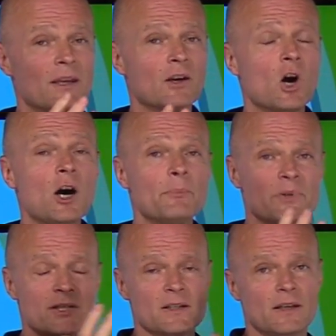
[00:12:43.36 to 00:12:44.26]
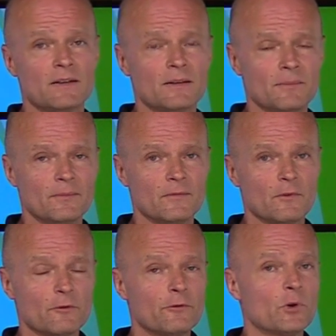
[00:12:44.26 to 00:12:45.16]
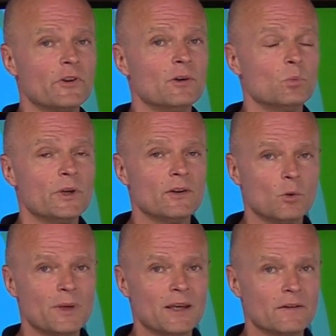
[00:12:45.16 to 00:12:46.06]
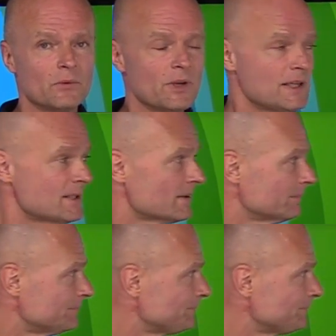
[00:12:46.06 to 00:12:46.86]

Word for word: can compensate for them with omega-3s.